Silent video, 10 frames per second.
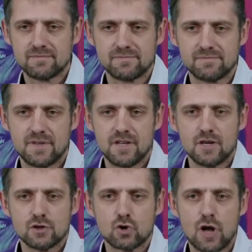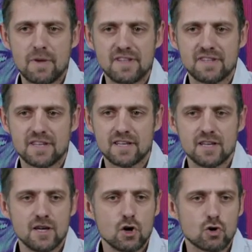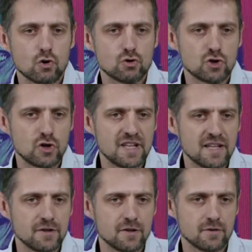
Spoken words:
is a government that cannot conform